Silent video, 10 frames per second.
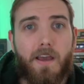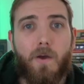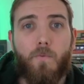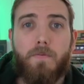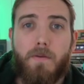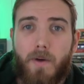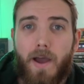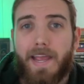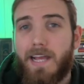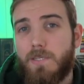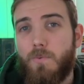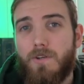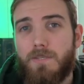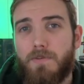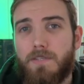We've been buying out
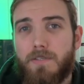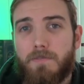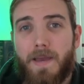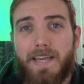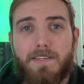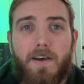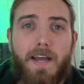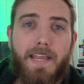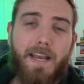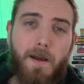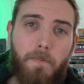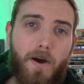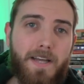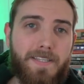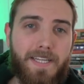towards Brisbane's Bayside in our
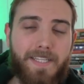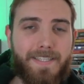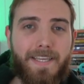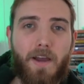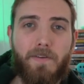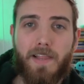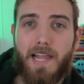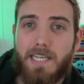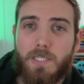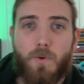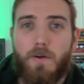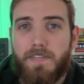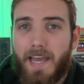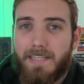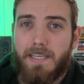buyer's agency over the last 12
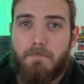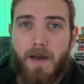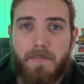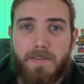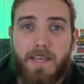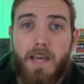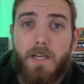to 18 months.